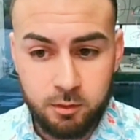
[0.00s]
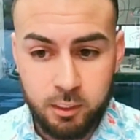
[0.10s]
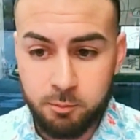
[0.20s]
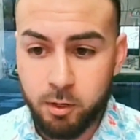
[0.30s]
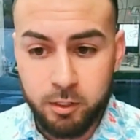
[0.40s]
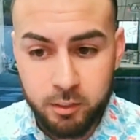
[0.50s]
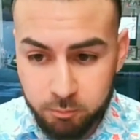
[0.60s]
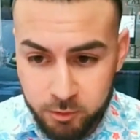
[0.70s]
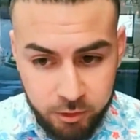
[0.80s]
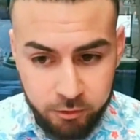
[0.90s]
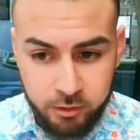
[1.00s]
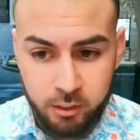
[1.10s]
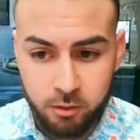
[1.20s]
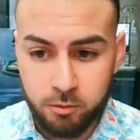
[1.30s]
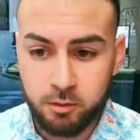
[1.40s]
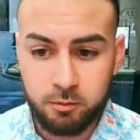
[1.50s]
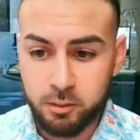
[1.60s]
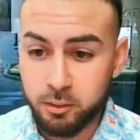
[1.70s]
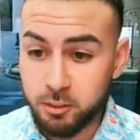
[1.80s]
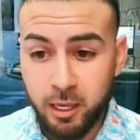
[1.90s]
He bought it up a year ago. That
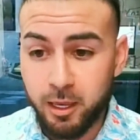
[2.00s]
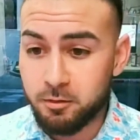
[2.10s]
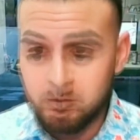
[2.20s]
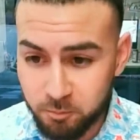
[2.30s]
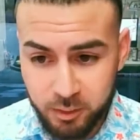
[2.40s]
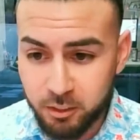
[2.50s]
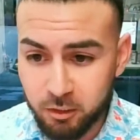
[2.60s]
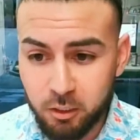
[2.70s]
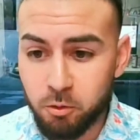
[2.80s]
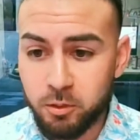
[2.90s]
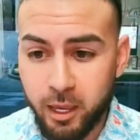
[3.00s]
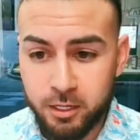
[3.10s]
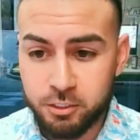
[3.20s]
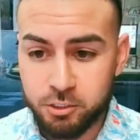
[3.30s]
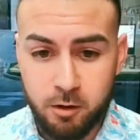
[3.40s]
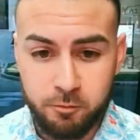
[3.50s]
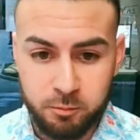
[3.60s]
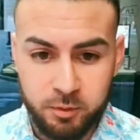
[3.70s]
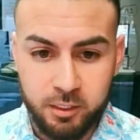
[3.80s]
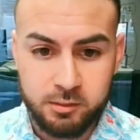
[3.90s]
you can't get a low cash offer
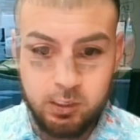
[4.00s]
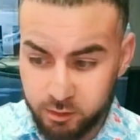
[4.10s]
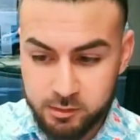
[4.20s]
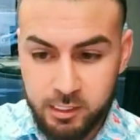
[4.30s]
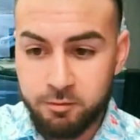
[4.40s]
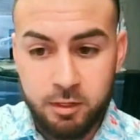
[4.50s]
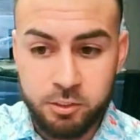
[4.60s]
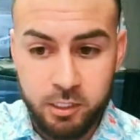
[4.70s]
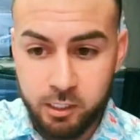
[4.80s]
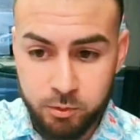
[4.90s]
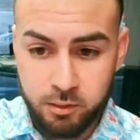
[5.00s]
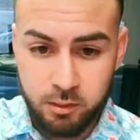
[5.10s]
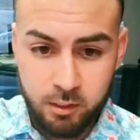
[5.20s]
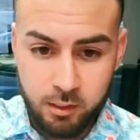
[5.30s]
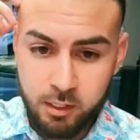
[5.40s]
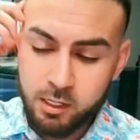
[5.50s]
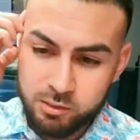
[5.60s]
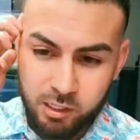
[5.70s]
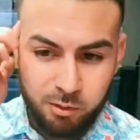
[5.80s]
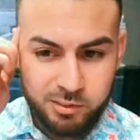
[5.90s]
because he doesn't have that much equity.
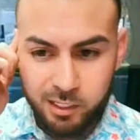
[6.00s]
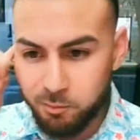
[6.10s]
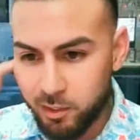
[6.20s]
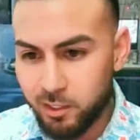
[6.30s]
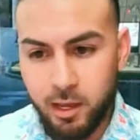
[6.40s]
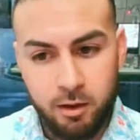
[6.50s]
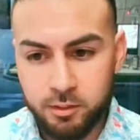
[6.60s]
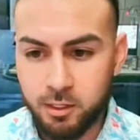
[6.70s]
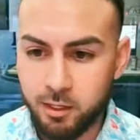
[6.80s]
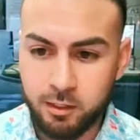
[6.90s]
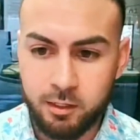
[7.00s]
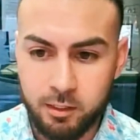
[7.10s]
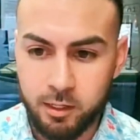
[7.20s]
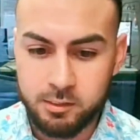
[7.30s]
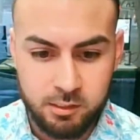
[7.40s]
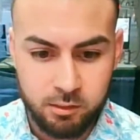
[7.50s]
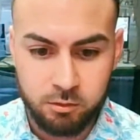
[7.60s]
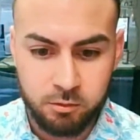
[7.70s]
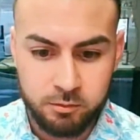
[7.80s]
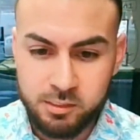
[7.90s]
So I was like, man, how the heck can I
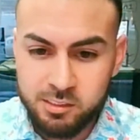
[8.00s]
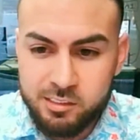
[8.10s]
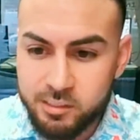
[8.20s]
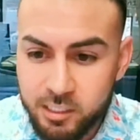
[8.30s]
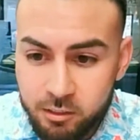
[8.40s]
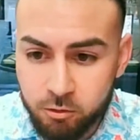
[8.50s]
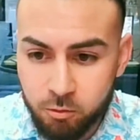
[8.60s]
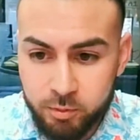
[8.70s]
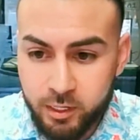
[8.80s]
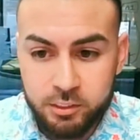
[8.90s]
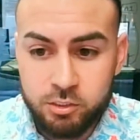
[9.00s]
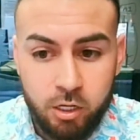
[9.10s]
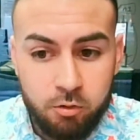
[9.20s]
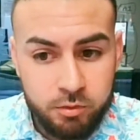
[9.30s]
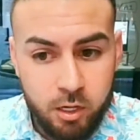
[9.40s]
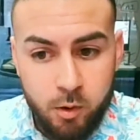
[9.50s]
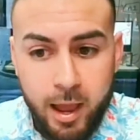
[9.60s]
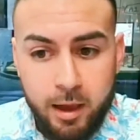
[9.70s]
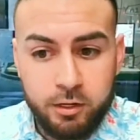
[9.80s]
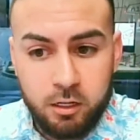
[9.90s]
this is a deal, but I just don't know
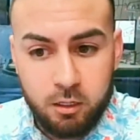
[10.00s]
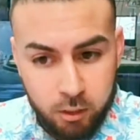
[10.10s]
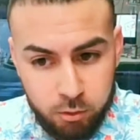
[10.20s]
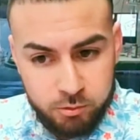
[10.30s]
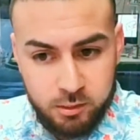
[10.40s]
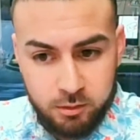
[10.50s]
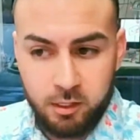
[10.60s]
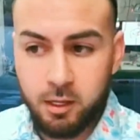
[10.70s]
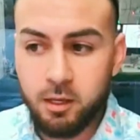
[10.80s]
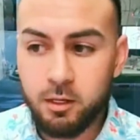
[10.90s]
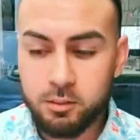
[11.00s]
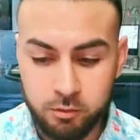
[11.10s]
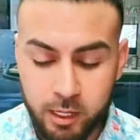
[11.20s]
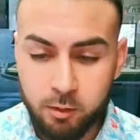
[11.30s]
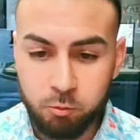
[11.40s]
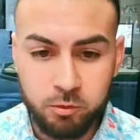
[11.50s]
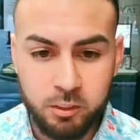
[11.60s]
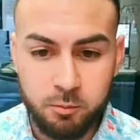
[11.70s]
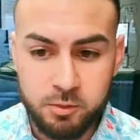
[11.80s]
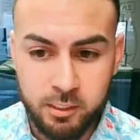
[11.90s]
how to close it. So that really
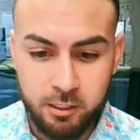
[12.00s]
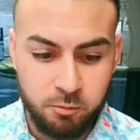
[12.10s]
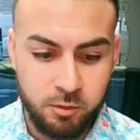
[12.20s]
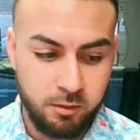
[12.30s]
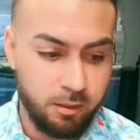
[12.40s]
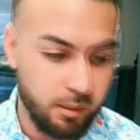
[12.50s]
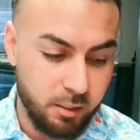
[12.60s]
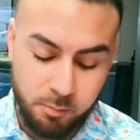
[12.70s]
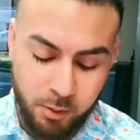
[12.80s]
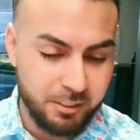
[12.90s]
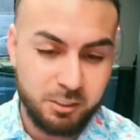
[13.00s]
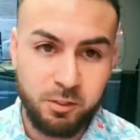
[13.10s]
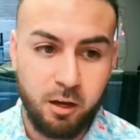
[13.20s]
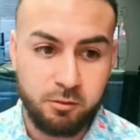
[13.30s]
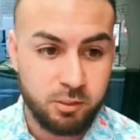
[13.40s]
upsetted me and it pissed me off.